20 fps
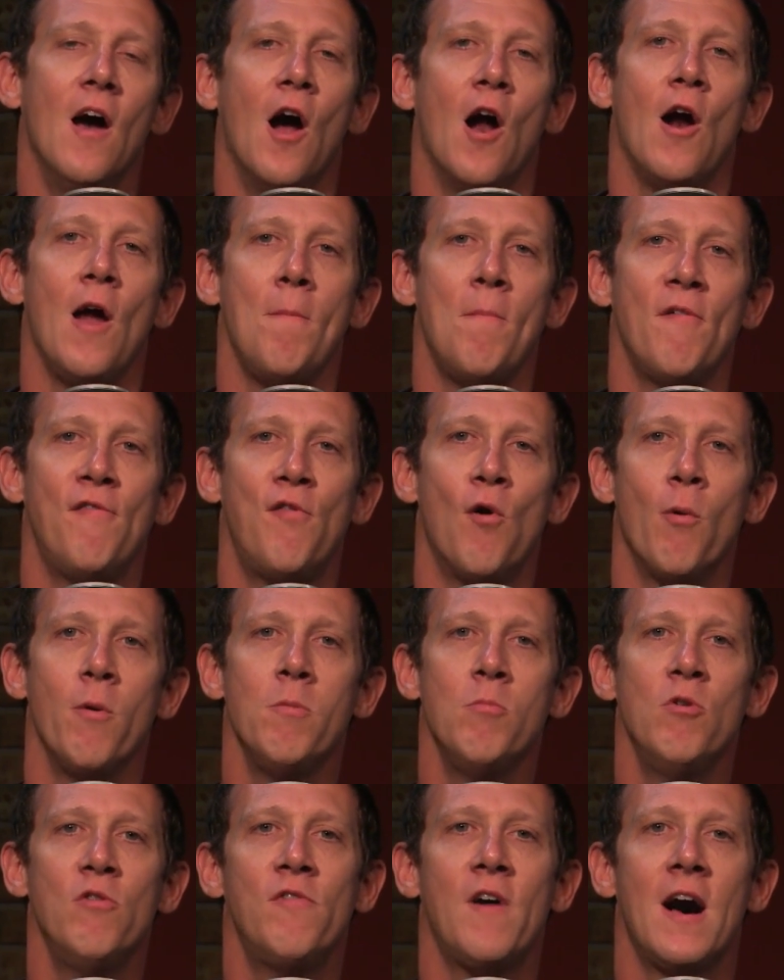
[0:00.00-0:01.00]
All right, before we
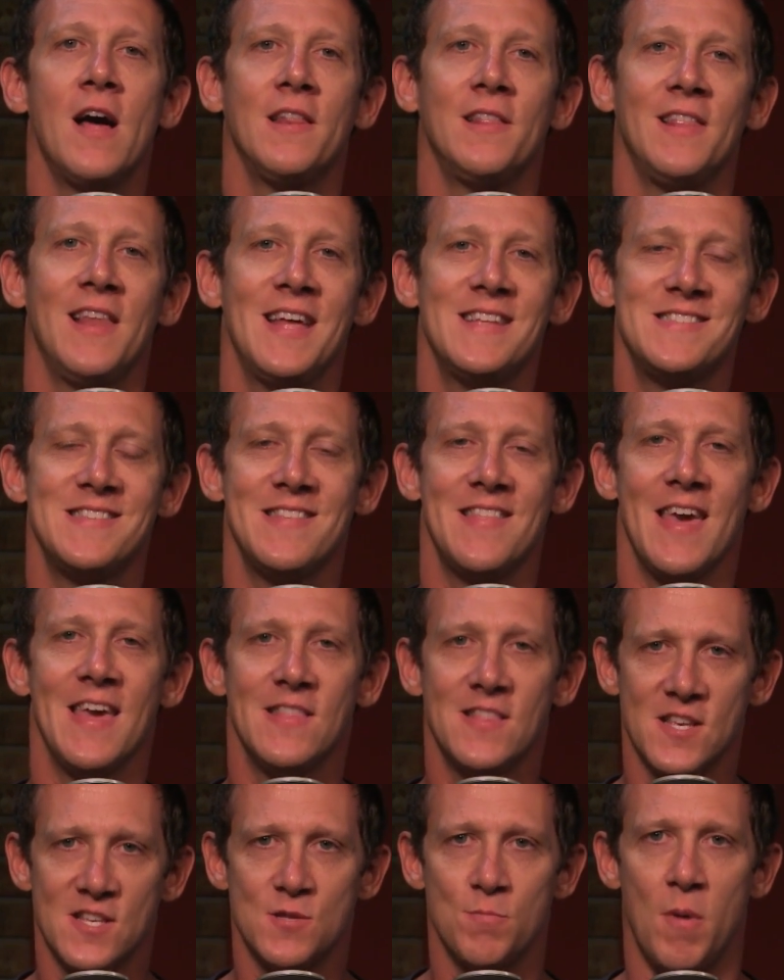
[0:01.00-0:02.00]
move on, let's
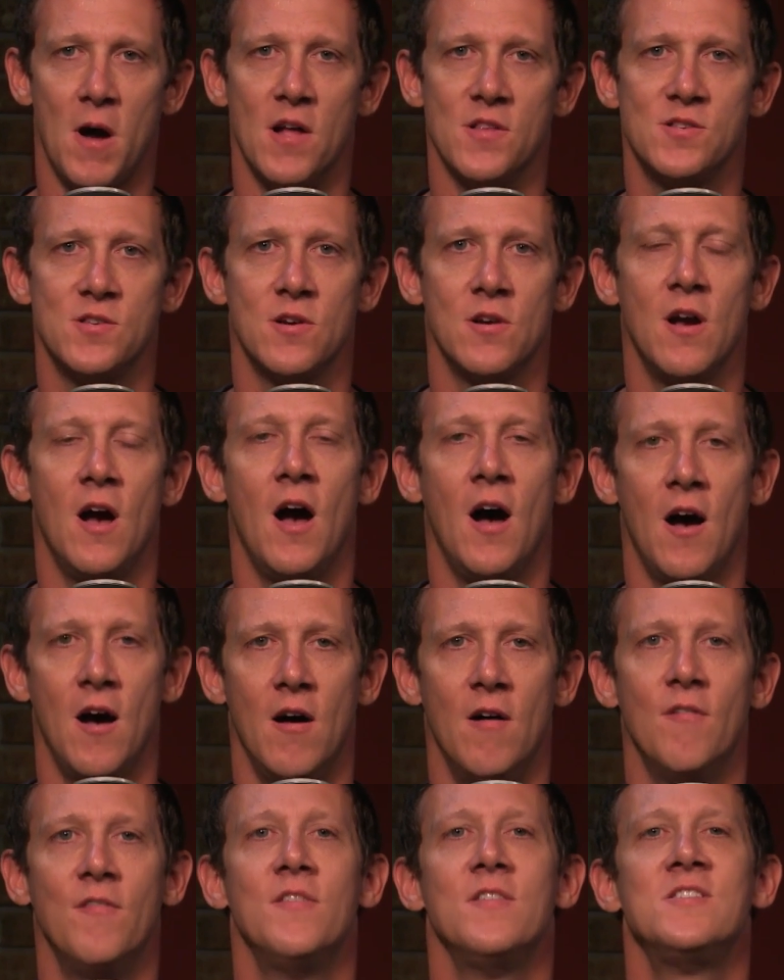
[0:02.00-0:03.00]
thank the sponsor
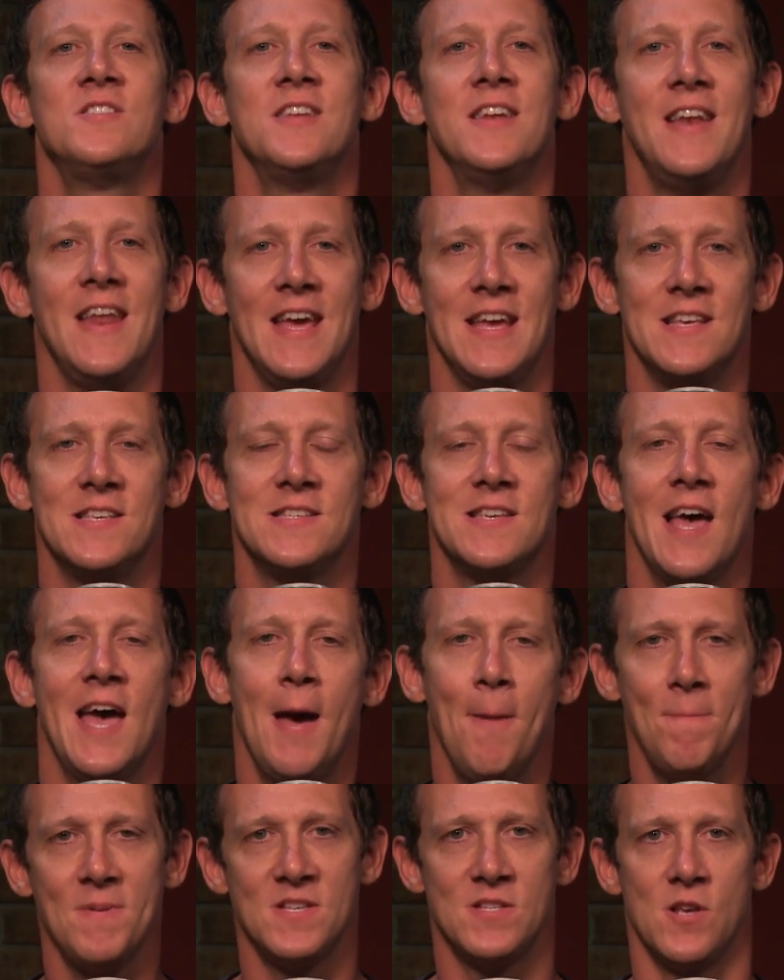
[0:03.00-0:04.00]
of today's
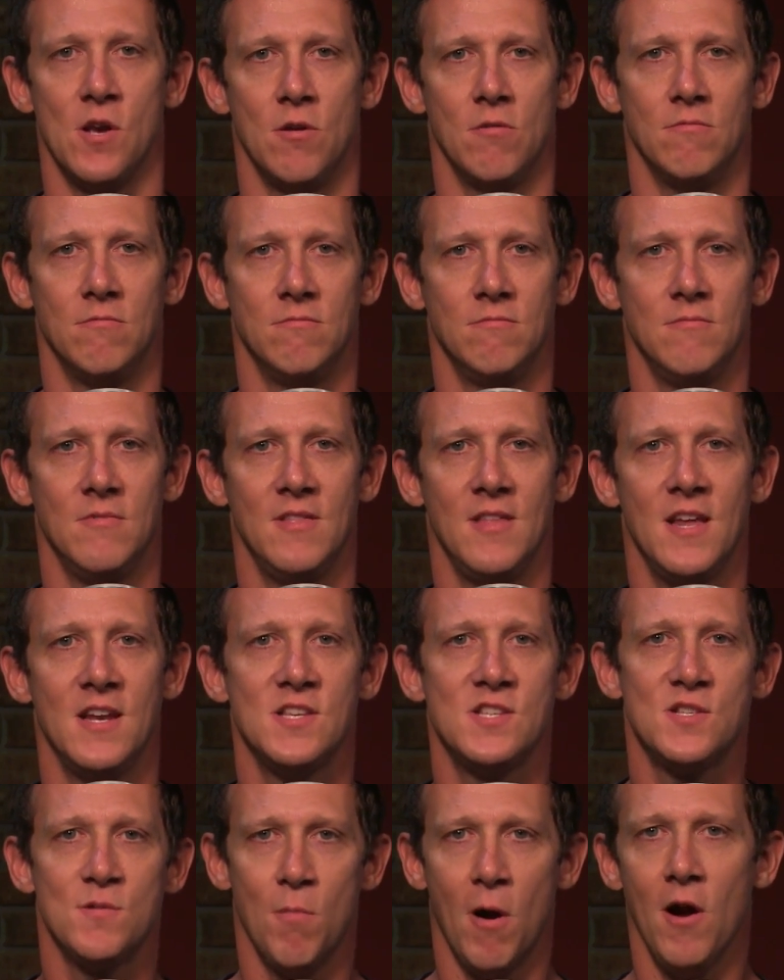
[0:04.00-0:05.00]
episode, and that
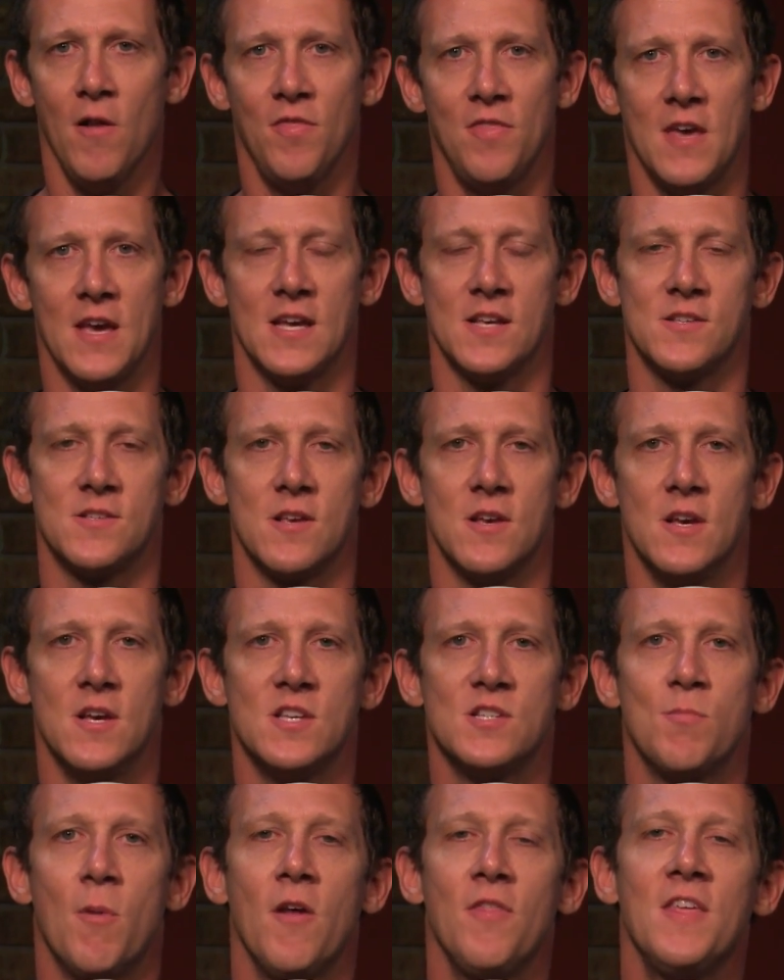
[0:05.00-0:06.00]
is Smart Things.
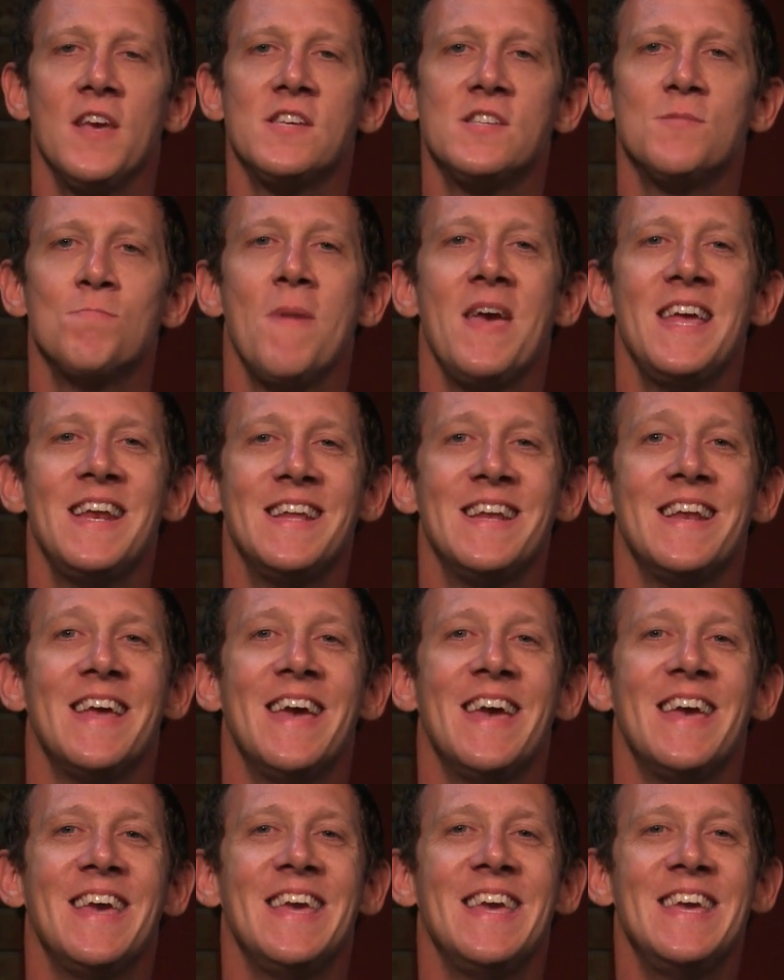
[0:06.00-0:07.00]
Smart Things made it
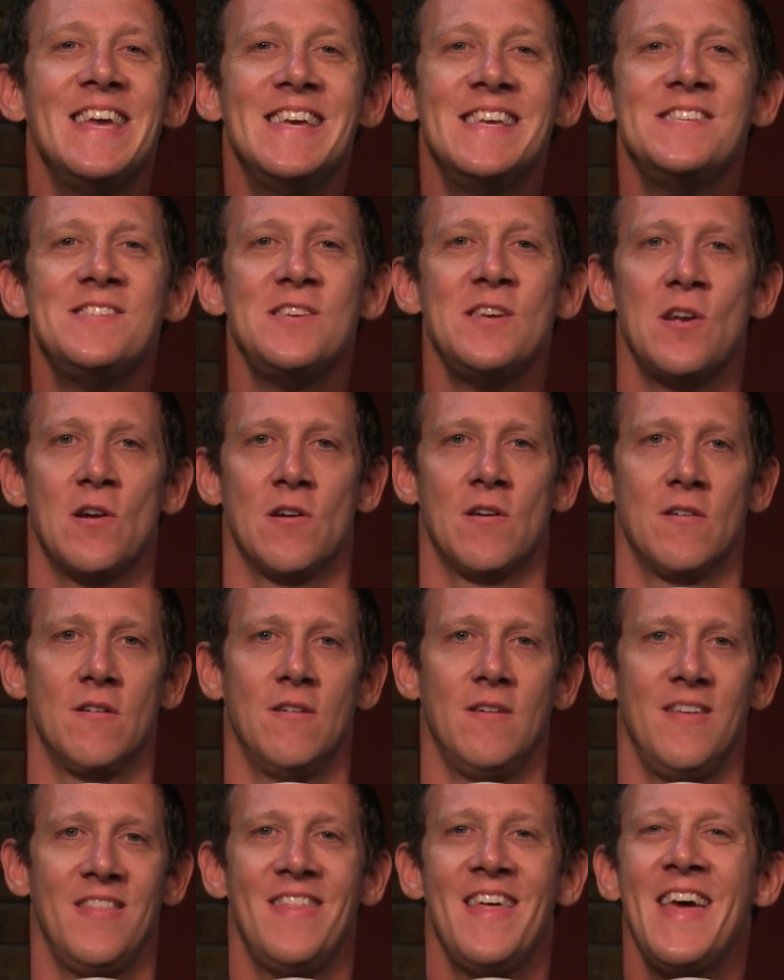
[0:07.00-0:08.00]
easier
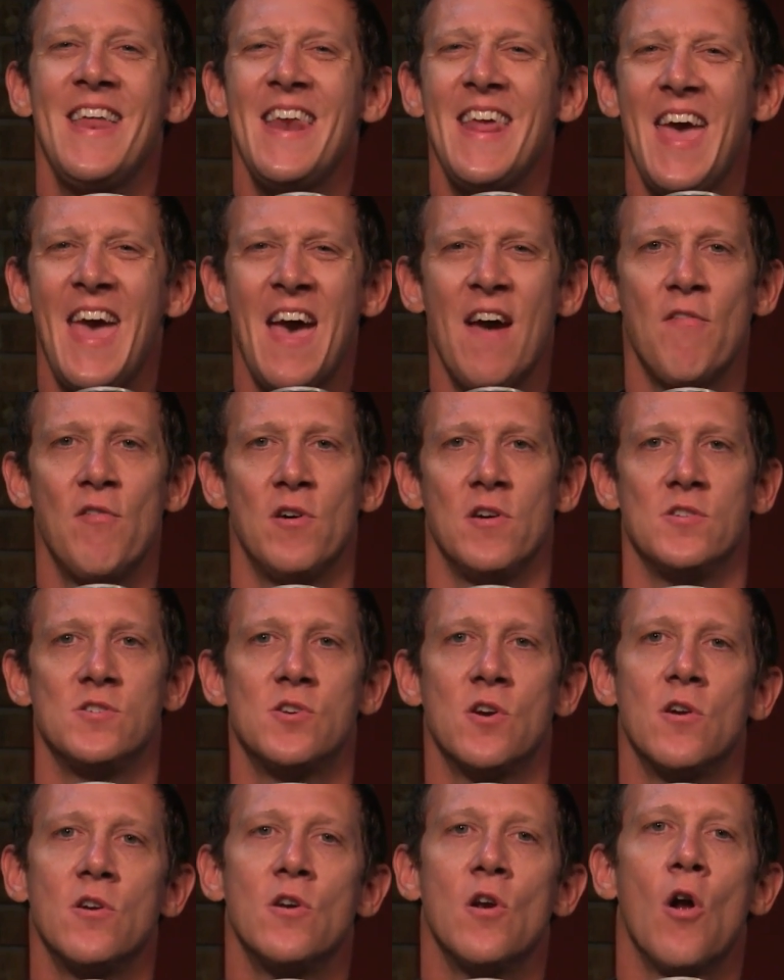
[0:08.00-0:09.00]
than ever to
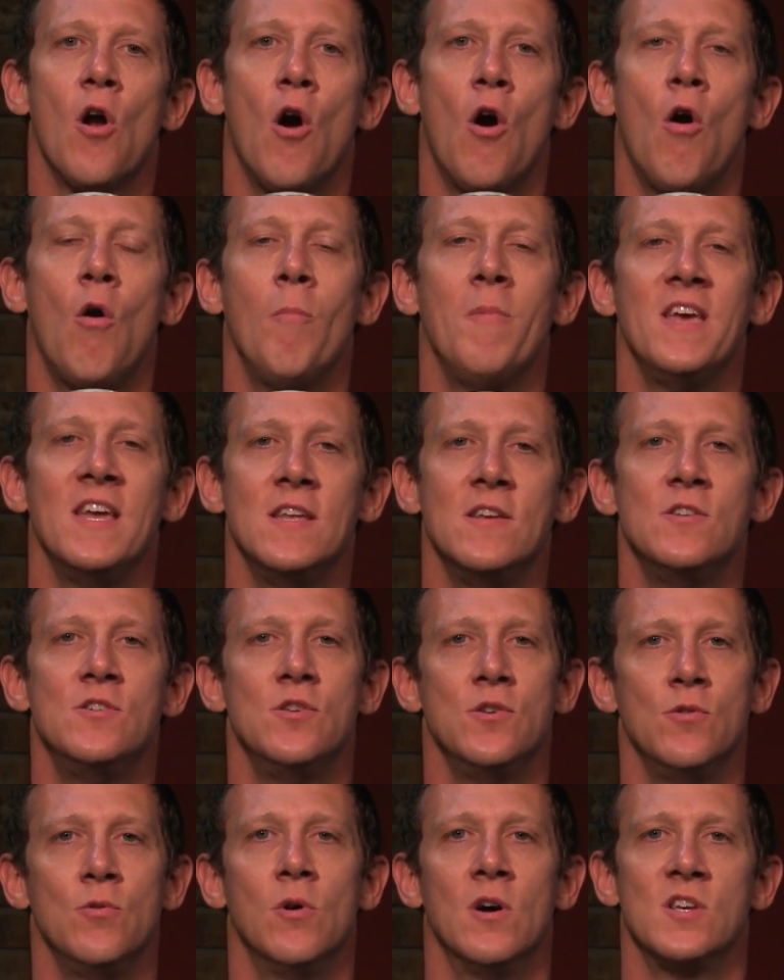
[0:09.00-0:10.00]
turn your home
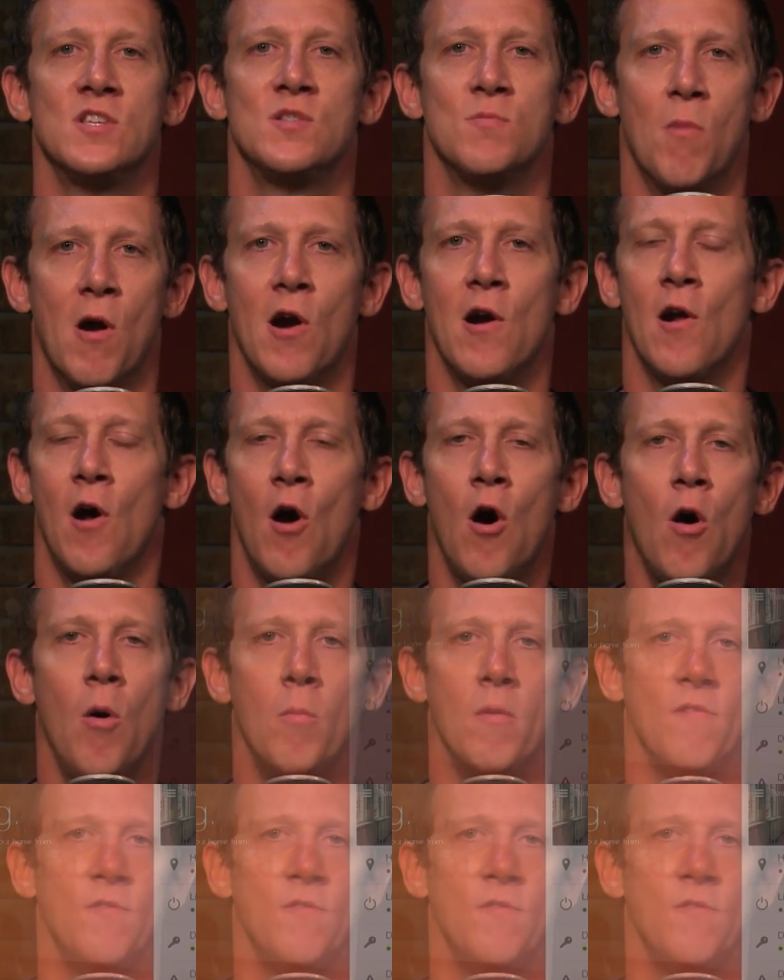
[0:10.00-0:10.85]
into a smart home.